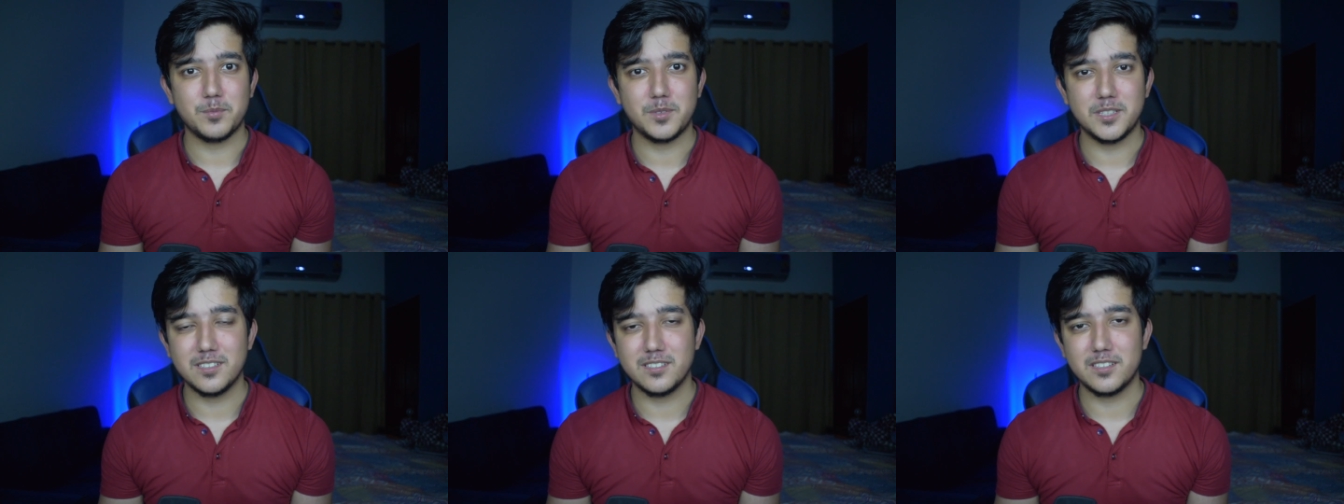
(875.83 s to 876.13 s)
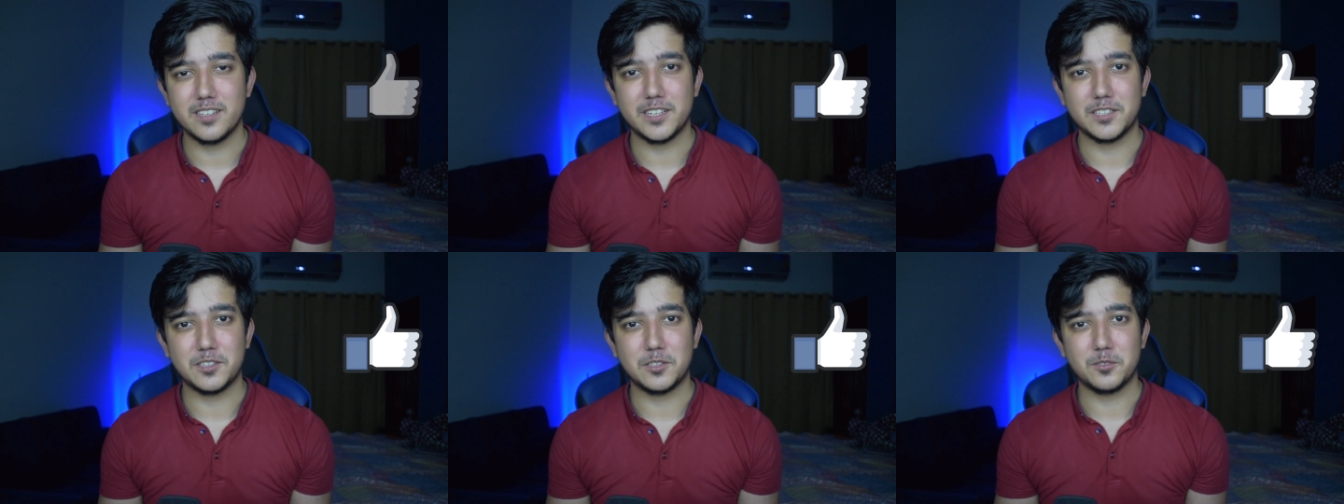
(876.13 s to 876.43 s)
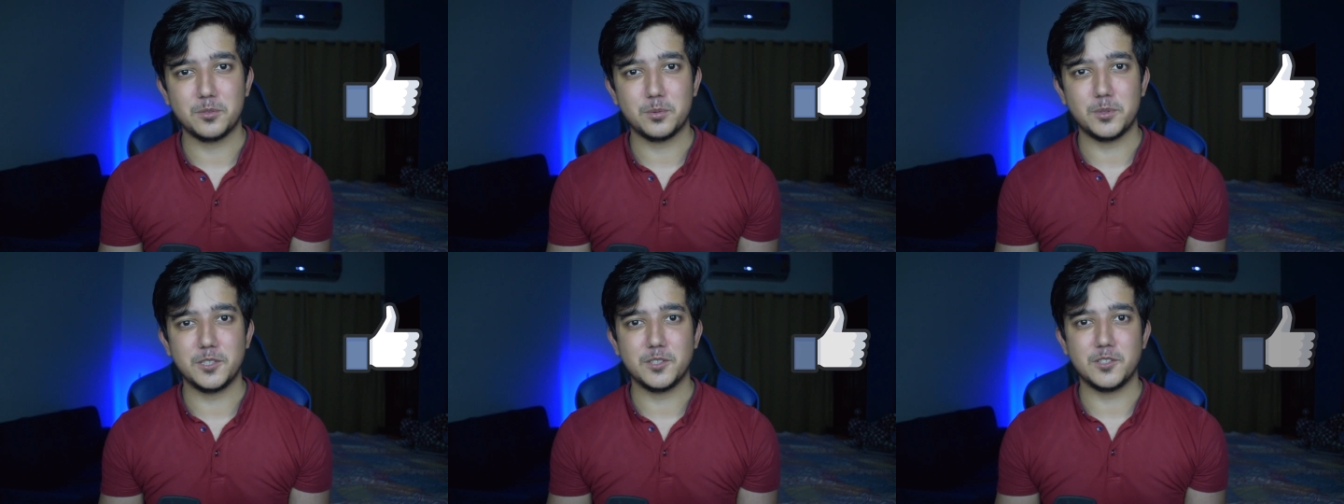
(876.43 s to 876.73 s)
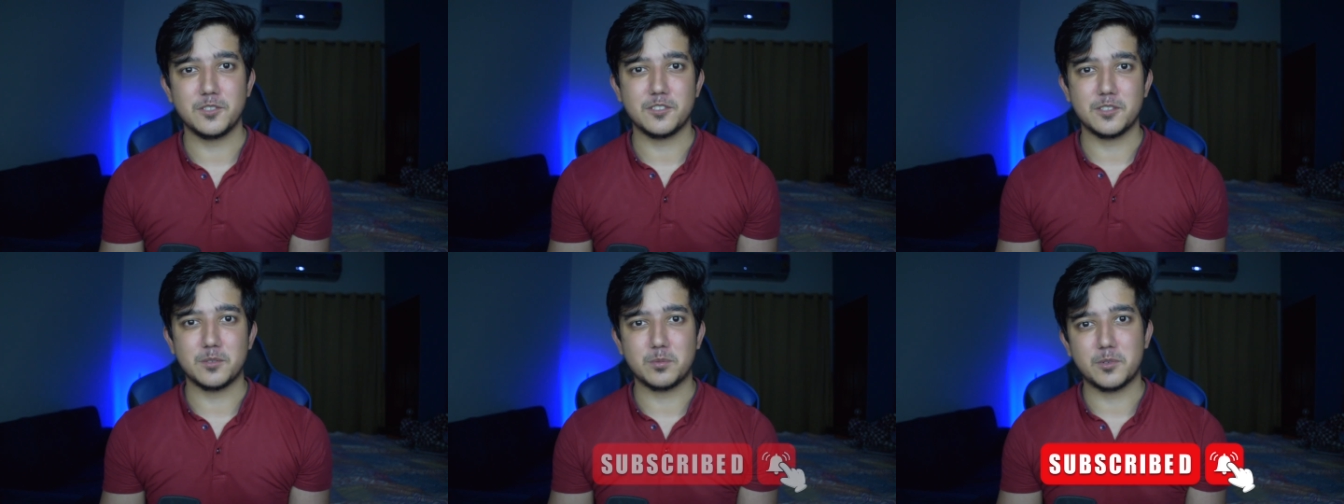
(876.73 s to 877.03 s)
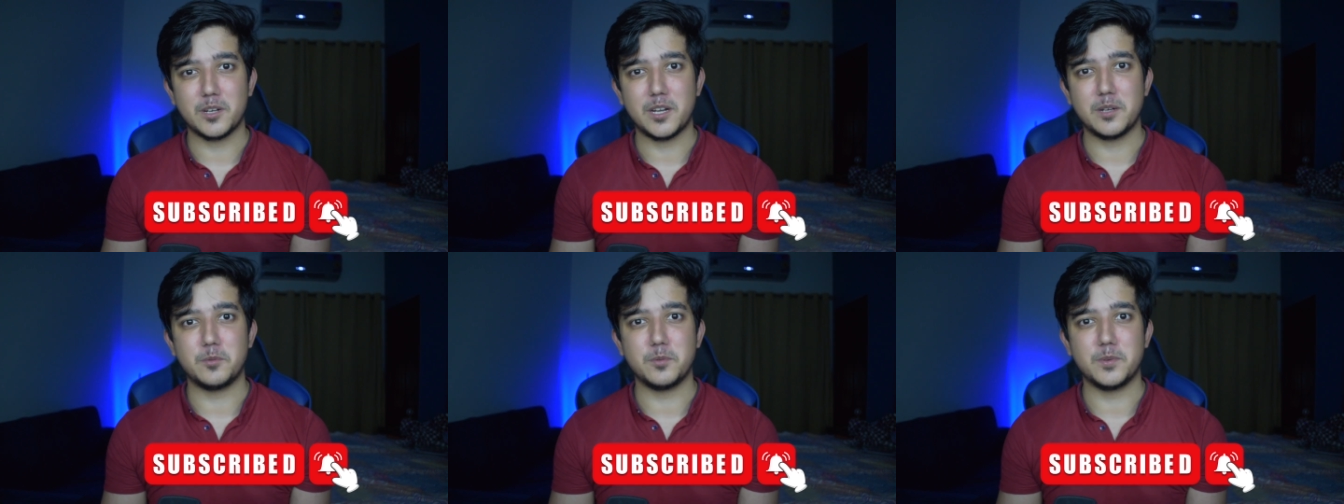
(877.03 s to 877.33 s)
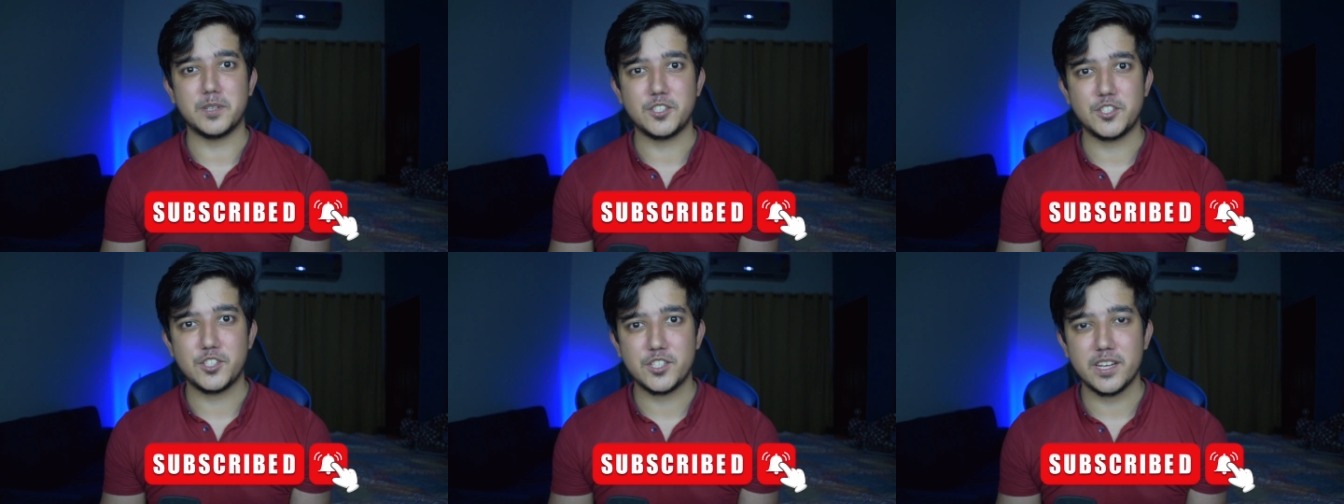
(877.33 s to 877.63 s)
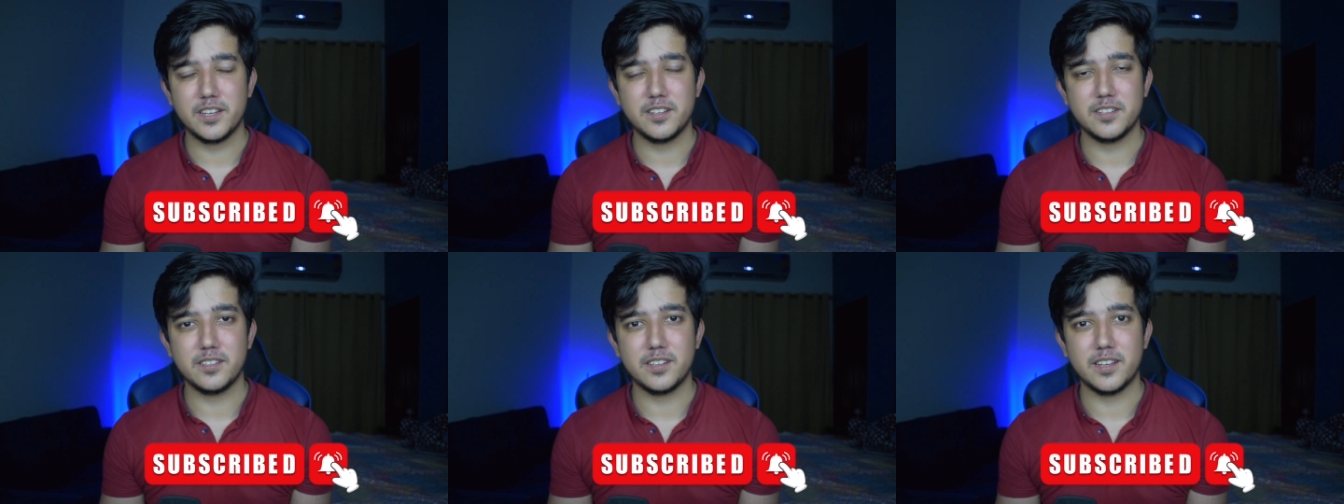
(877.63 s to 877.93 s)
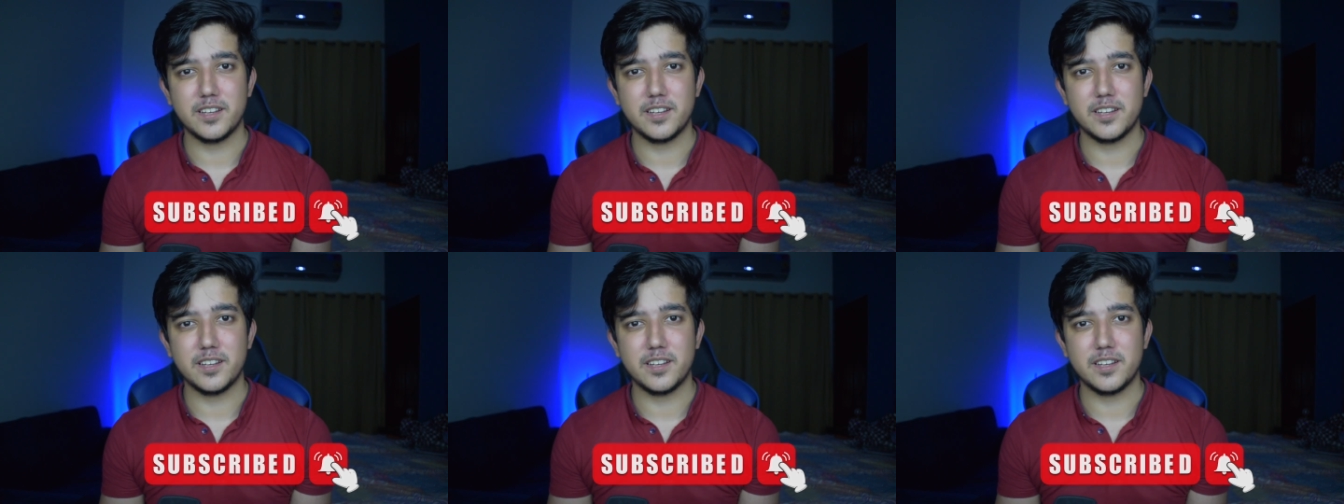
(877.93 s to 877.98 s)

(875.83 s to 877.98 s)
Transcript: Please like this video and subscribe to my channel